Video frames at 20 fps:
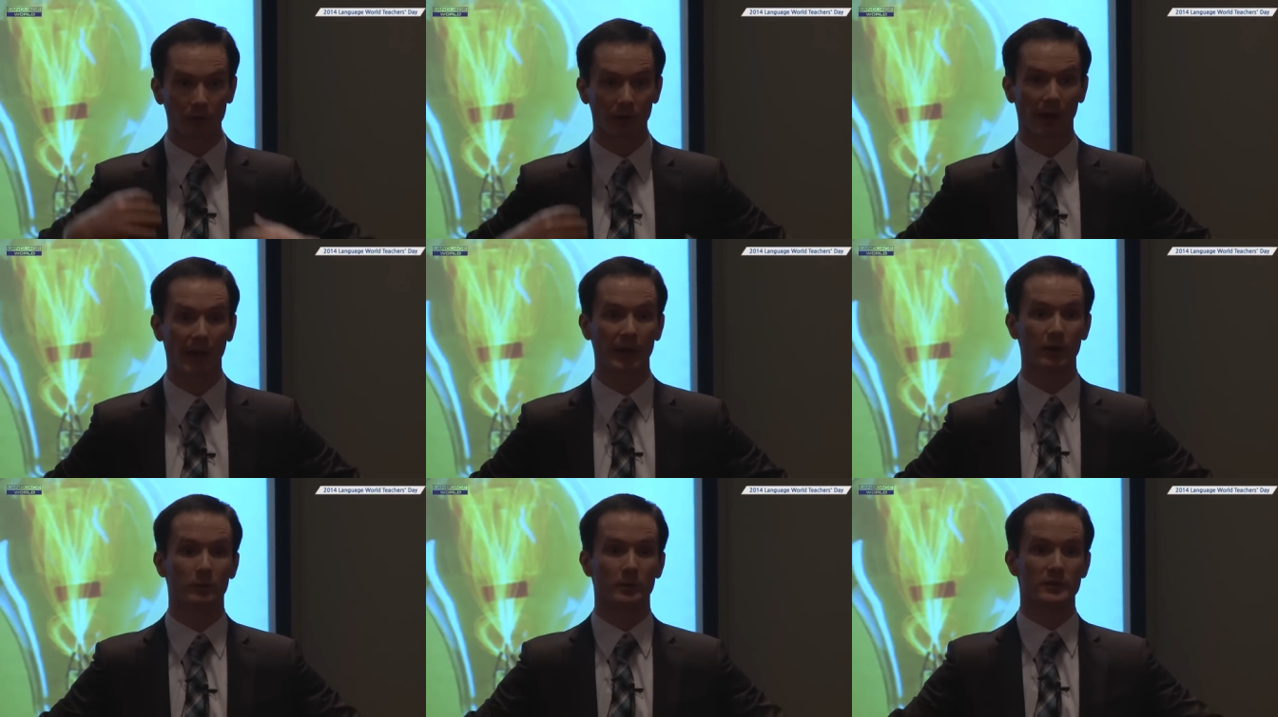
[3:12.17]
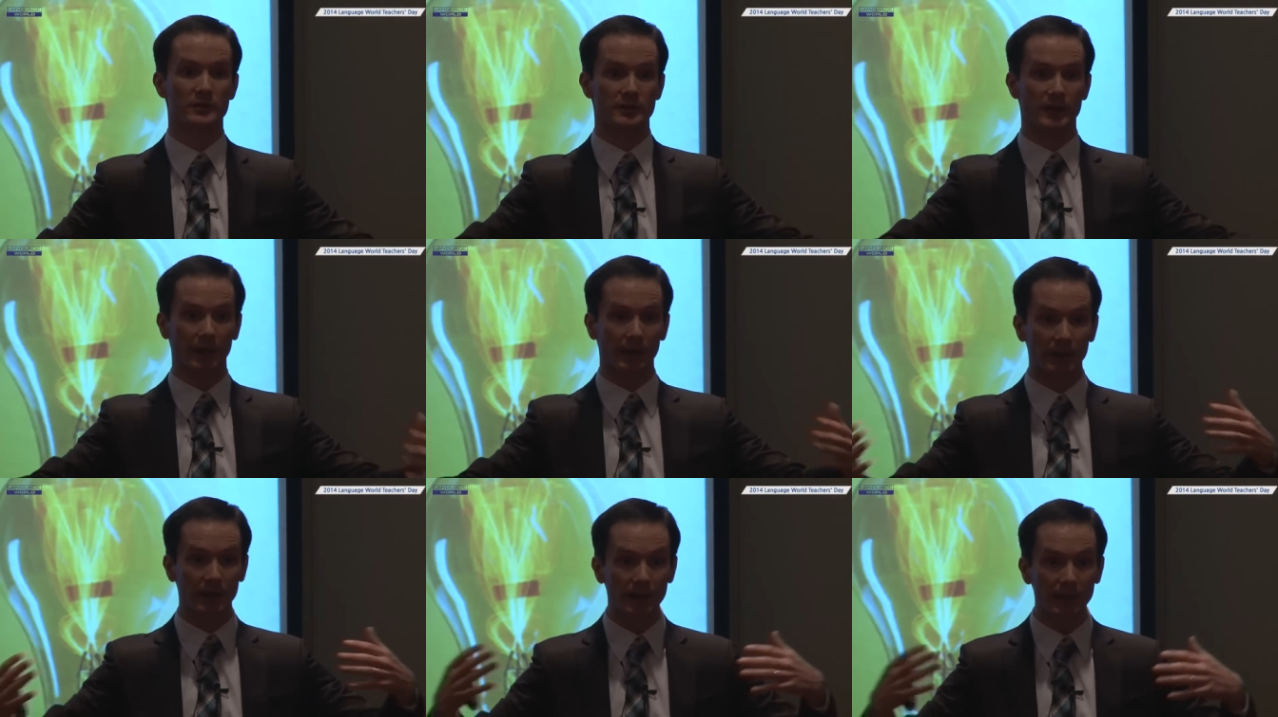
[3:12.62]
language
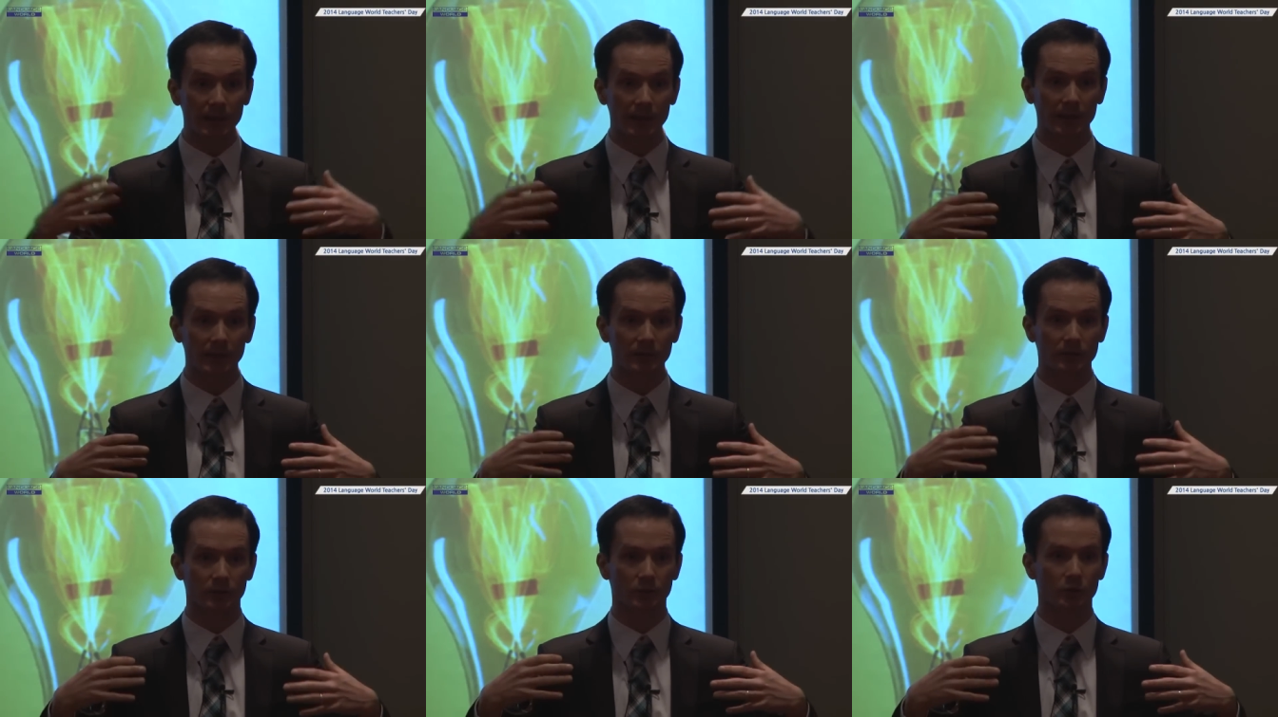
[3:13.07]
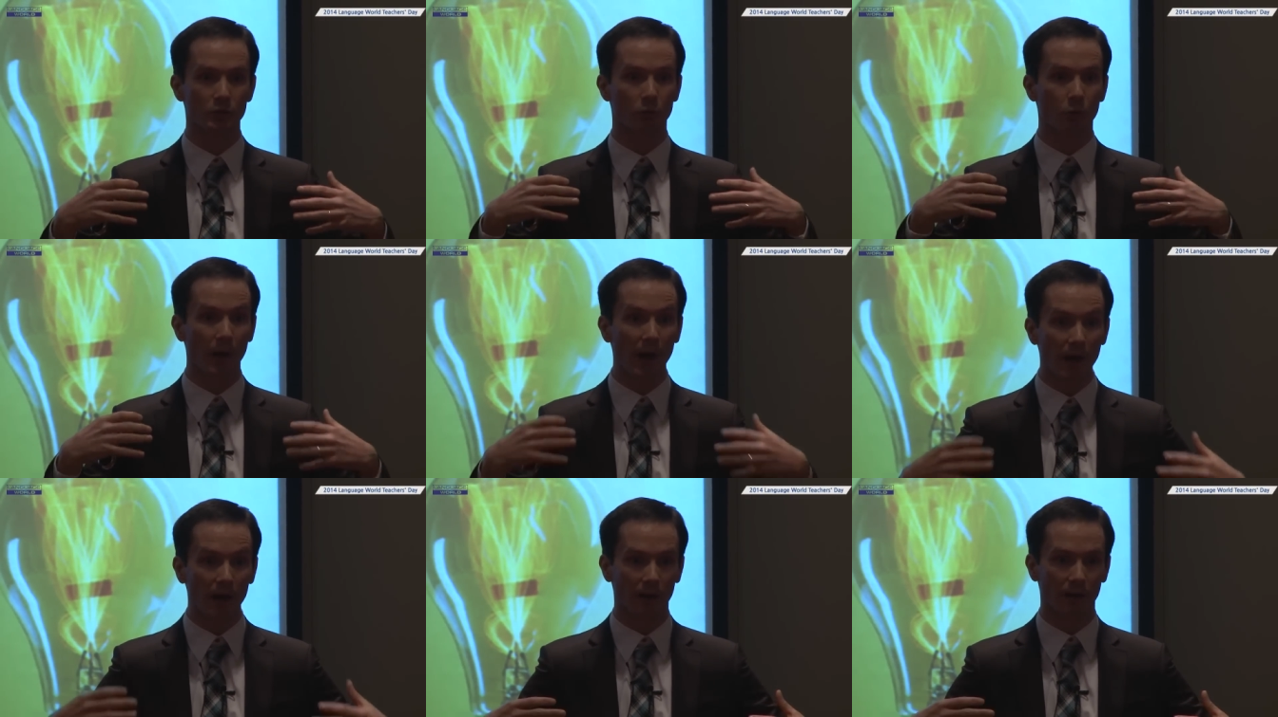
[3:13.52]
they need to do
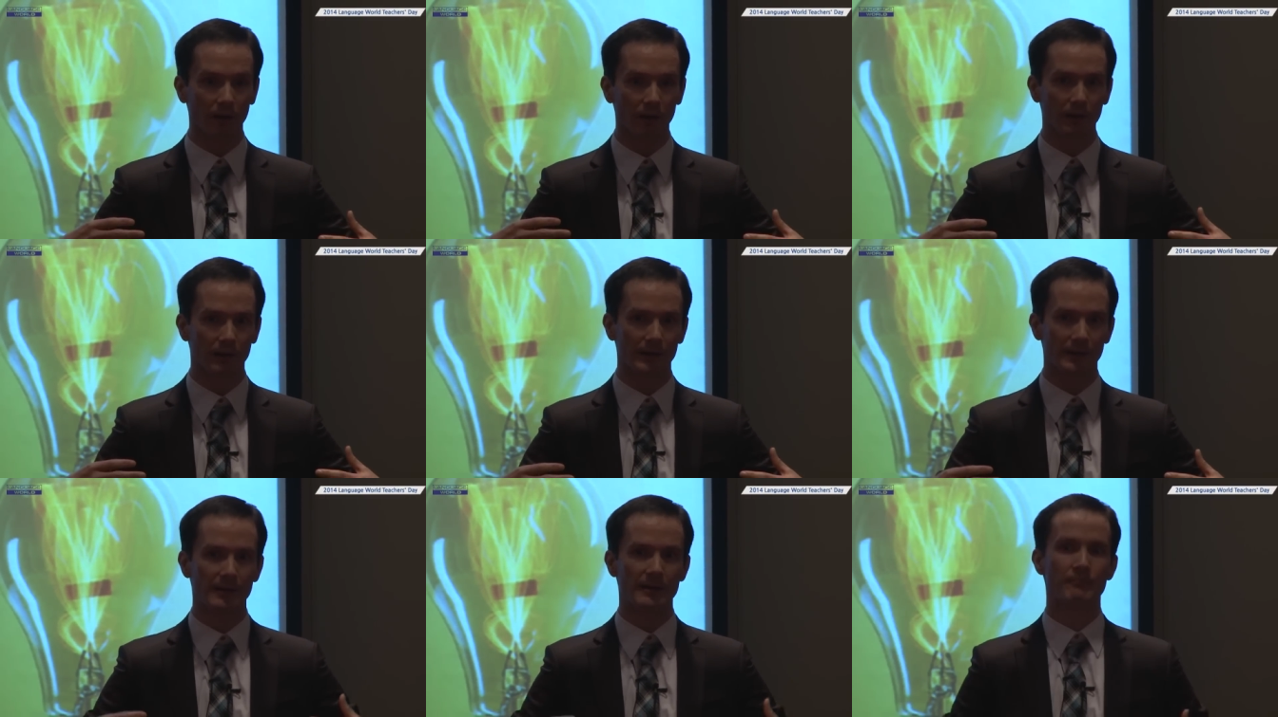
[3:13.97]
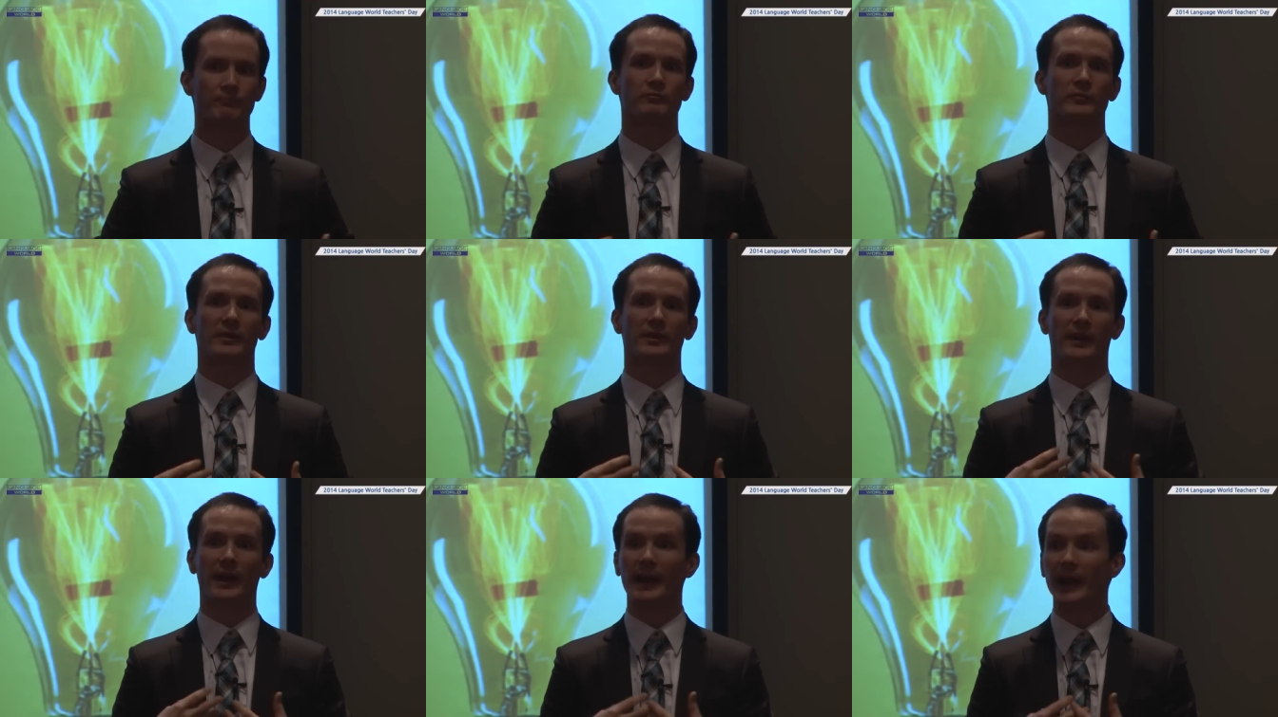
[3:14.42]
well,
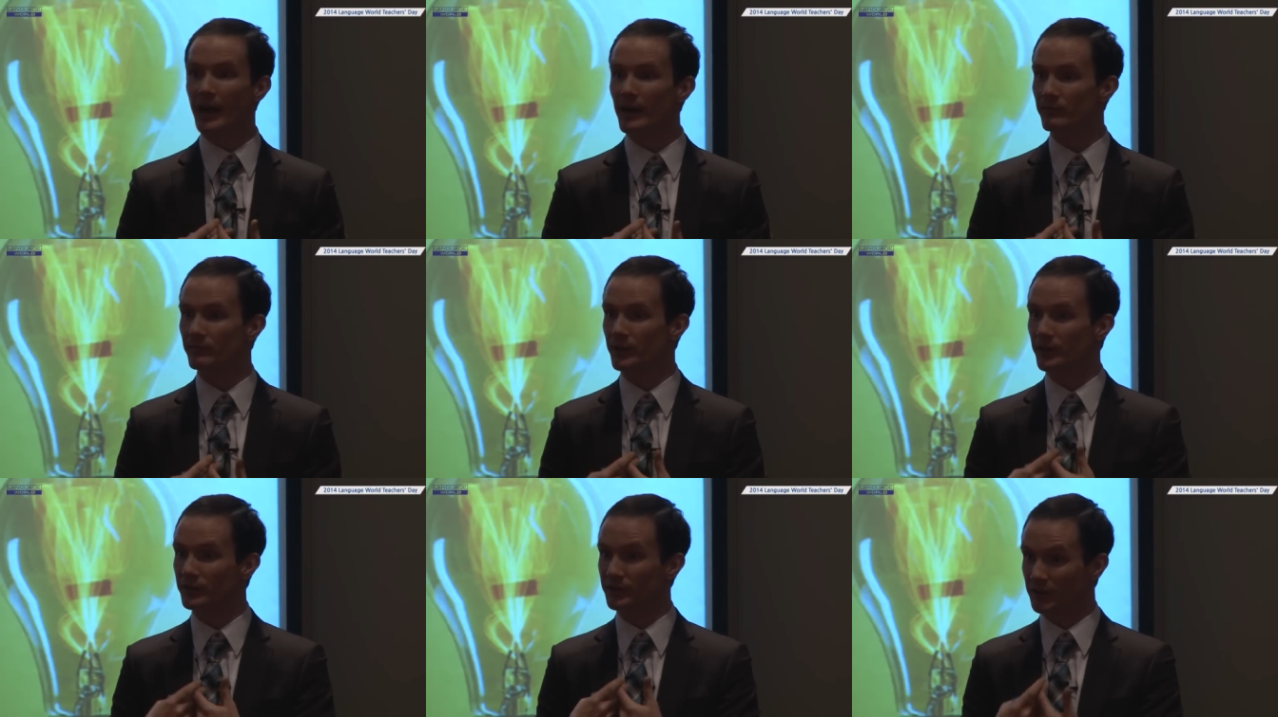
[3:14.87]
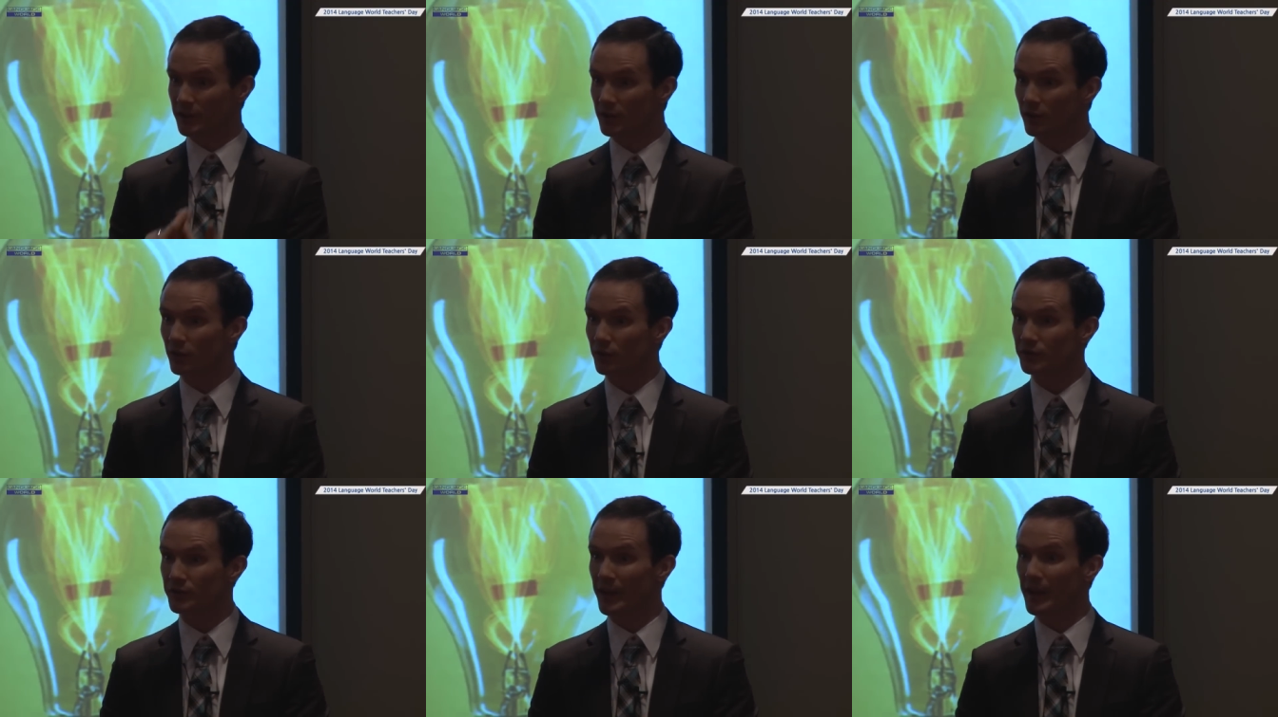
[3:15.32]
they have the
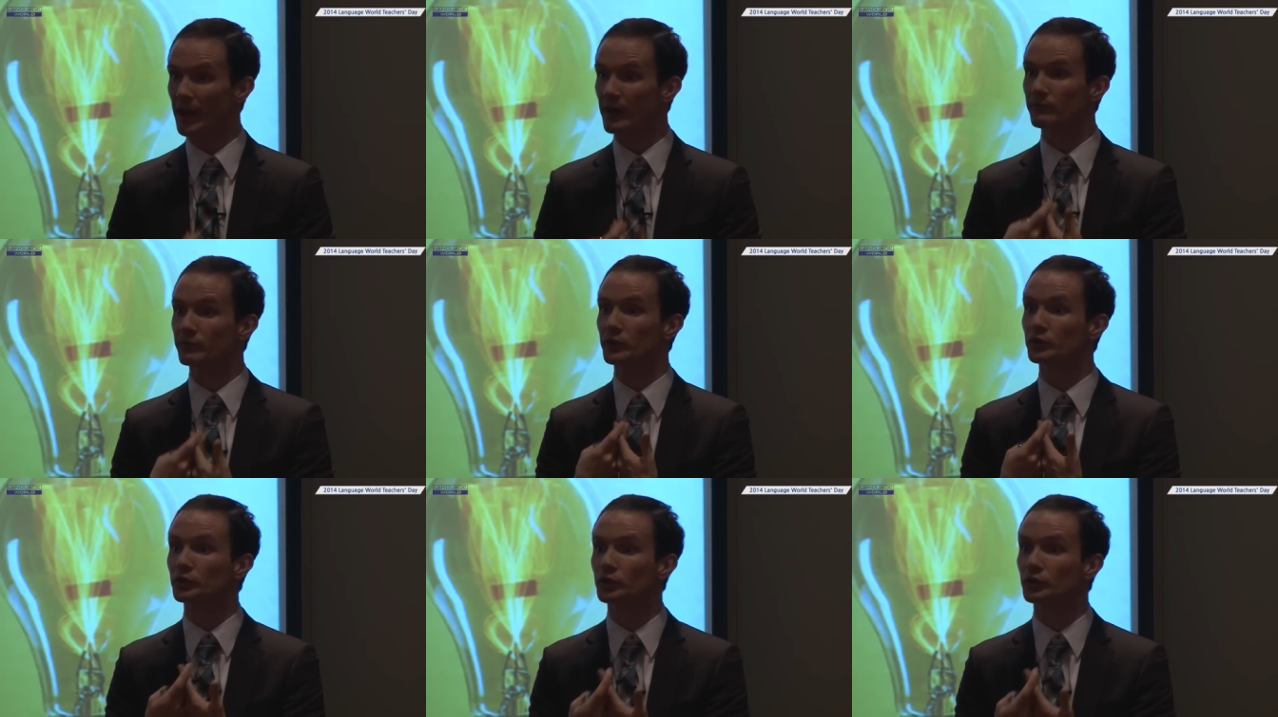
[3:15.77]
skills, they have the